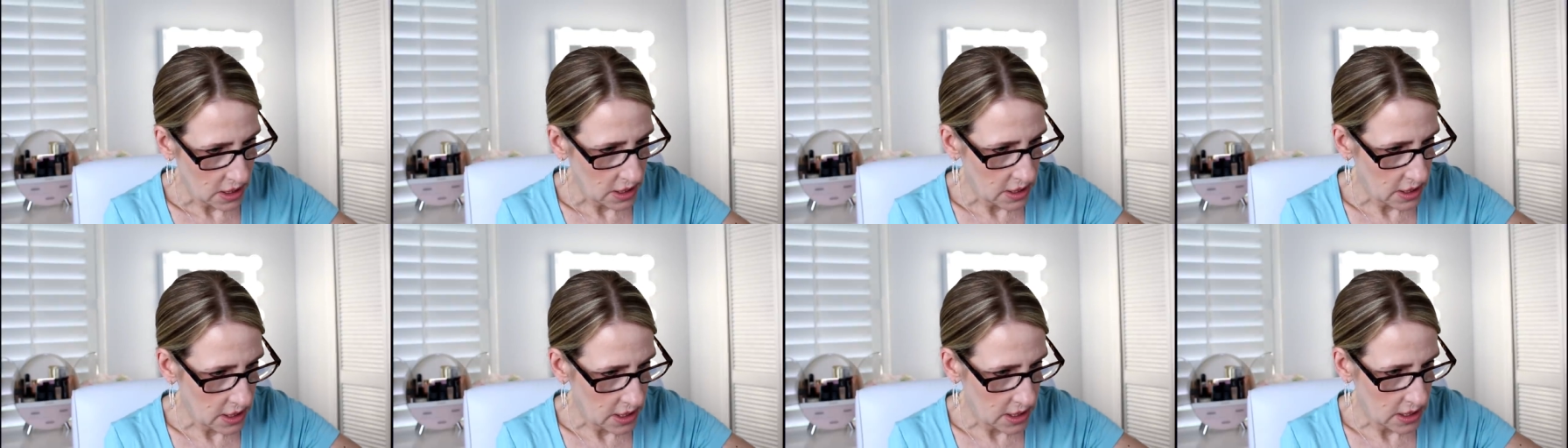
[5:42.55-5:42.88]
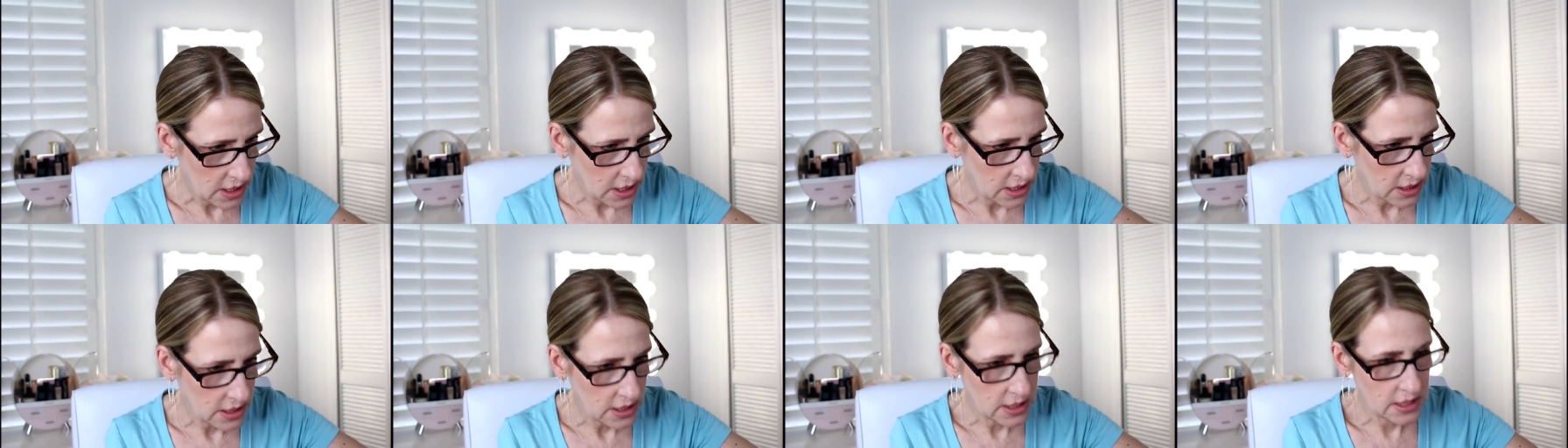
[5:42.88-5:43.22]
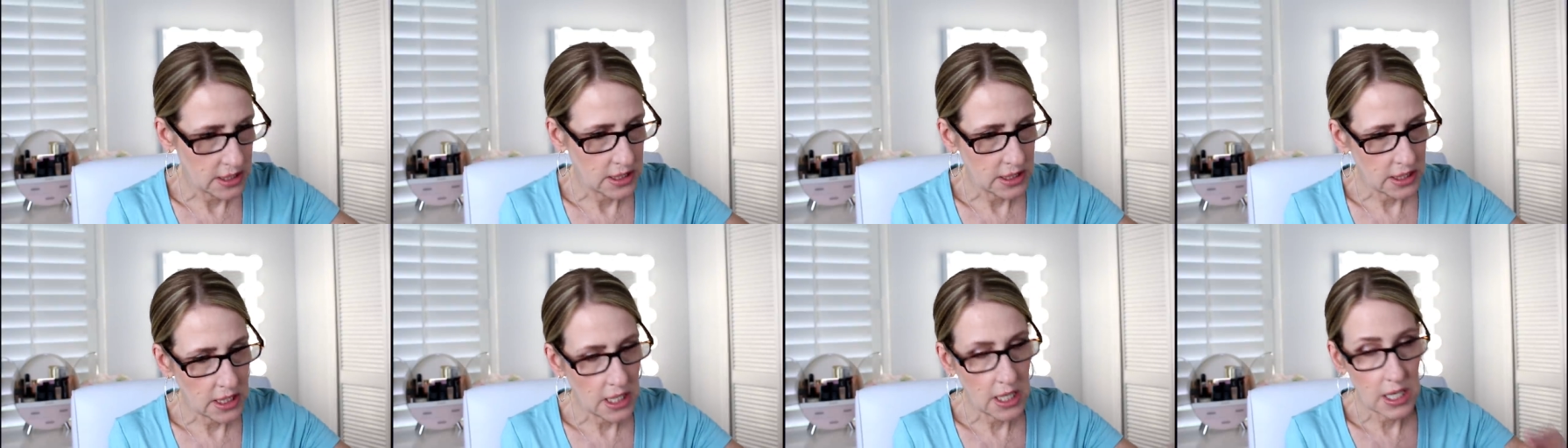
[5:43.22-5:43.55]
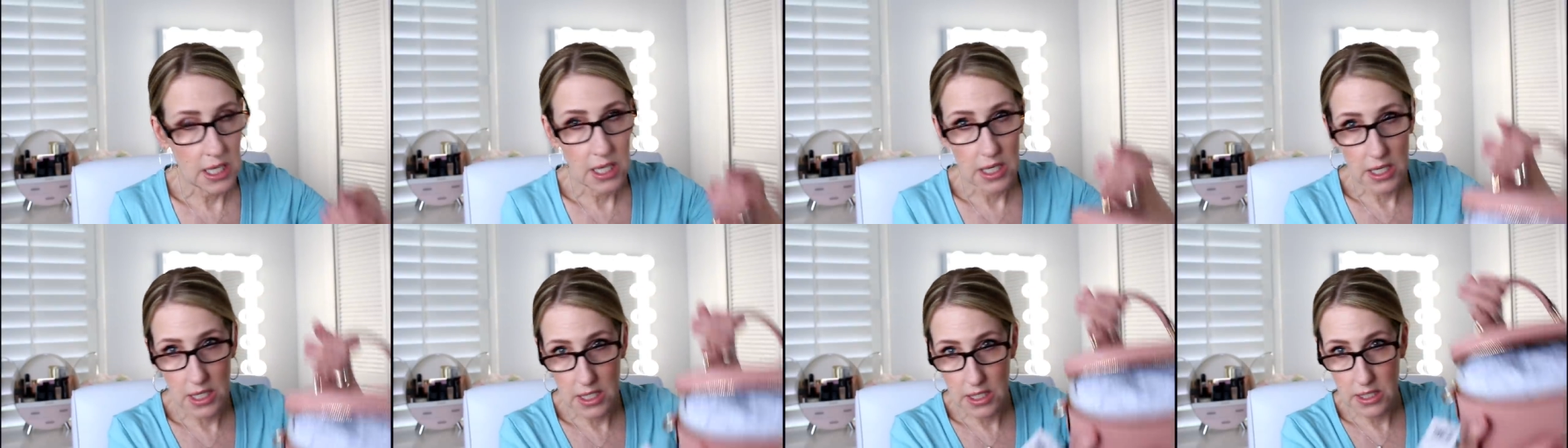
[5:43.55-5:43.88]
And then
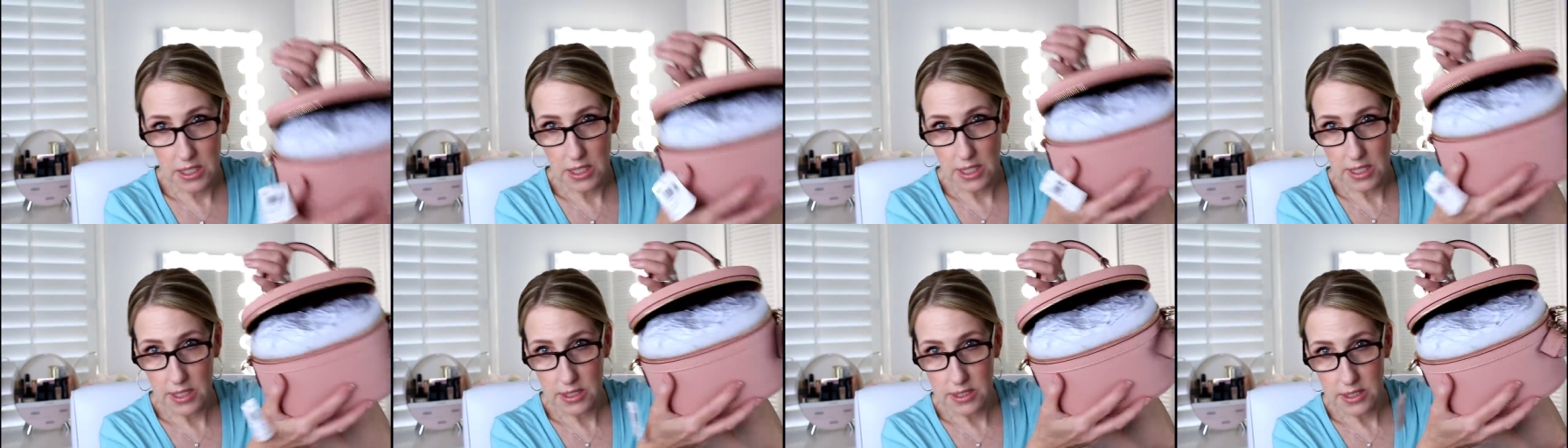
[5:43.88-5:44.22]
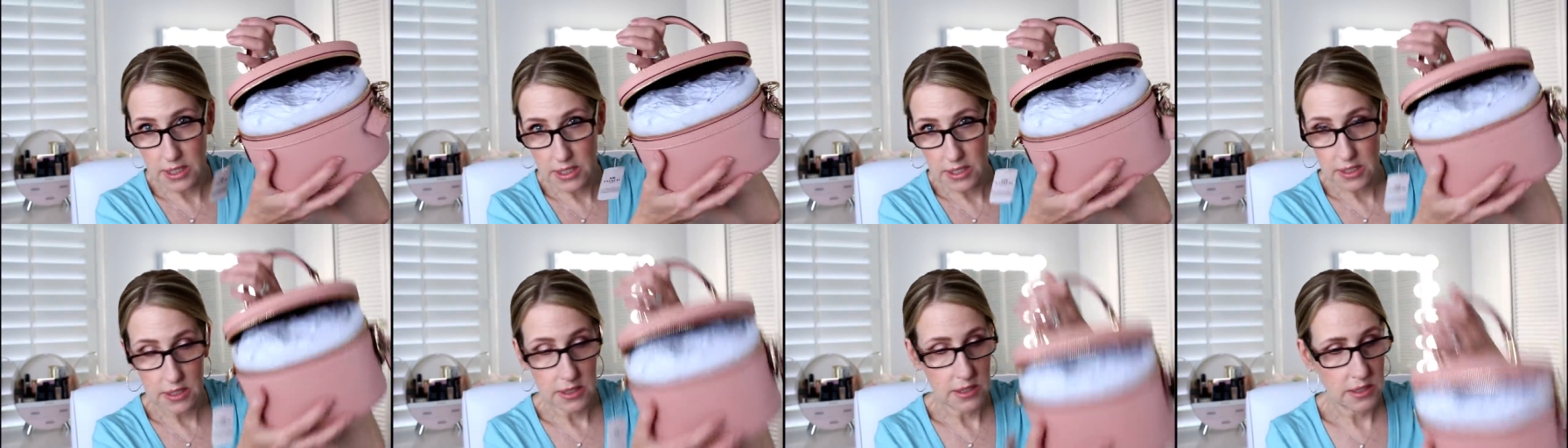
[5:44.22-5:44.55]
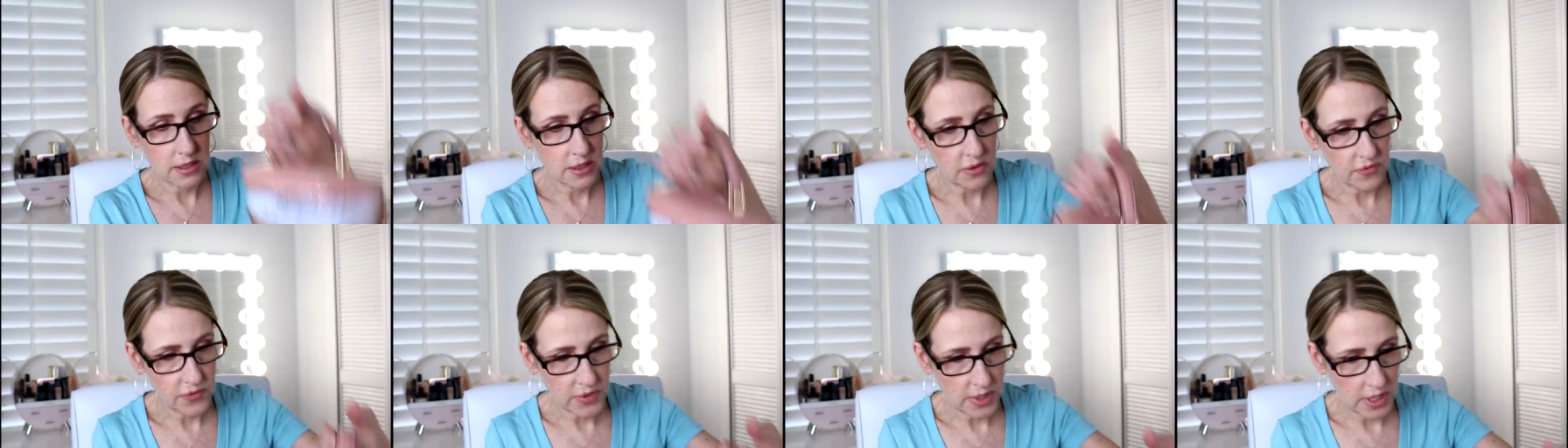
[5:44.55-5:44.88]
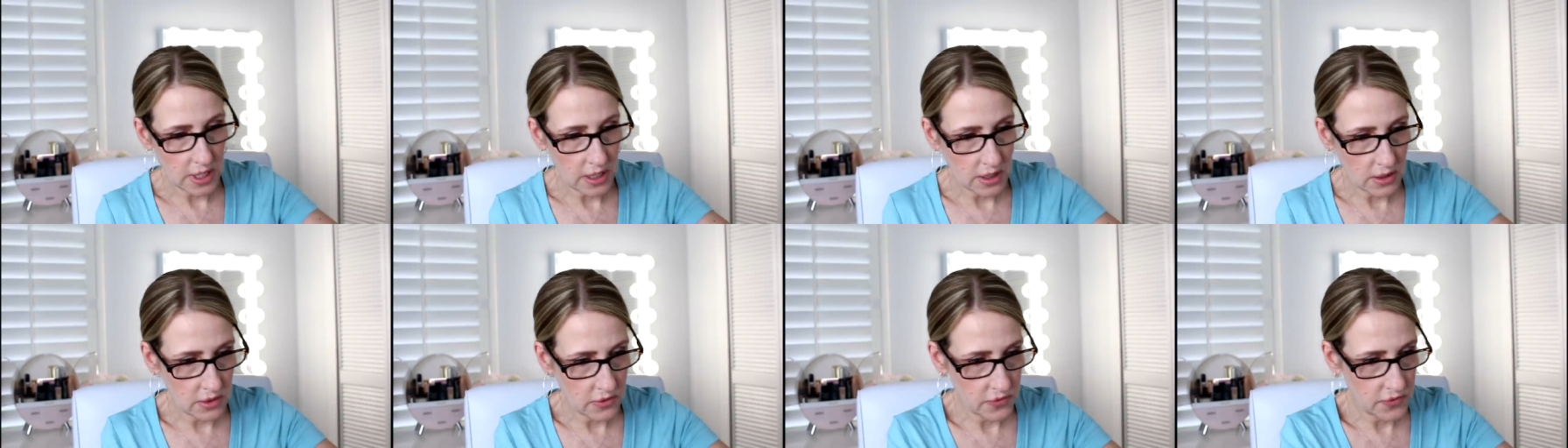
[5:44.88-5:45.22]
inside, I gotta take the stuffing
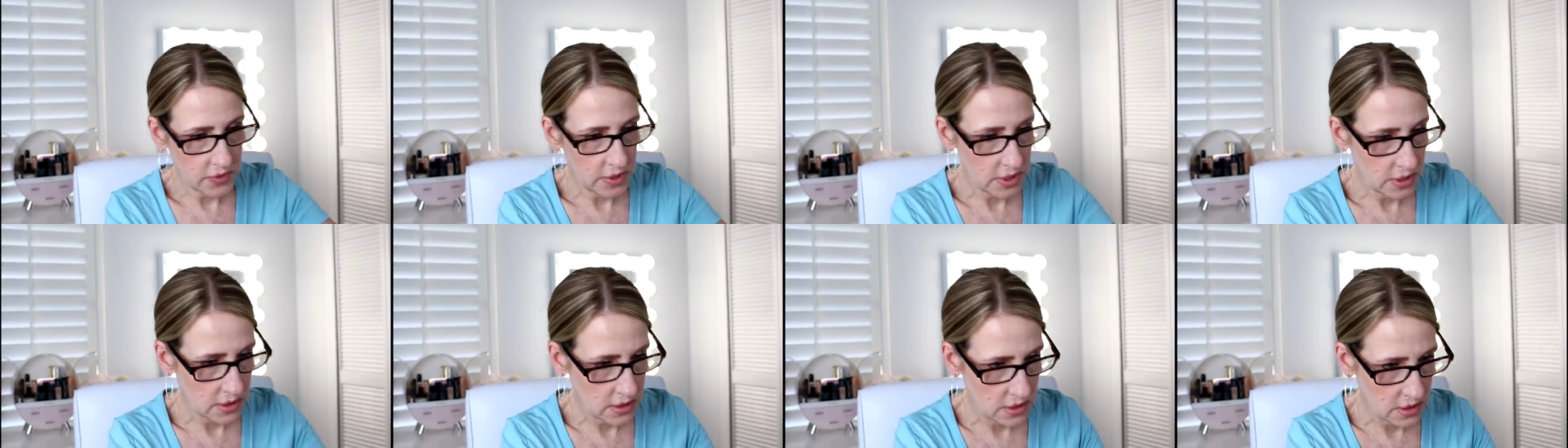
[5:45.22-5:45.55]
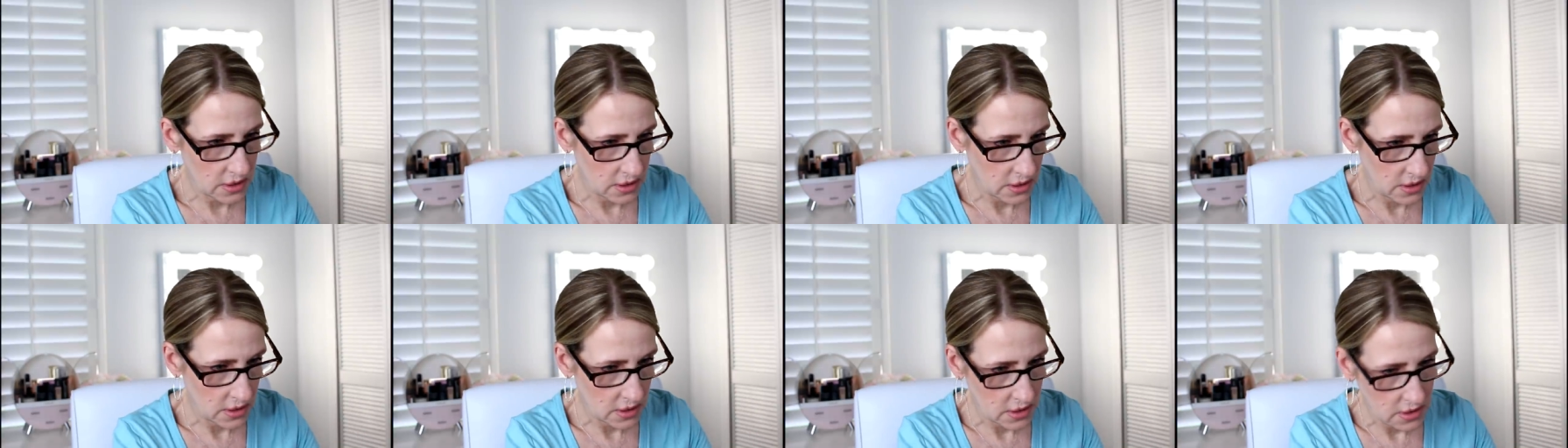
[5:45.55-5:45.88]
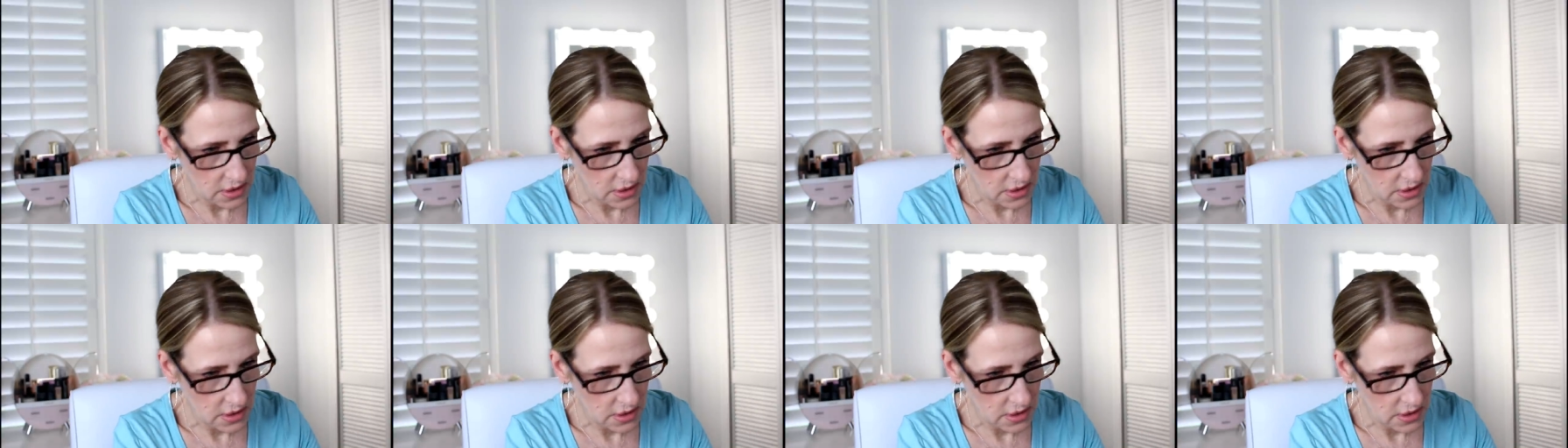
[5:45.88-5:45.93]
out of it.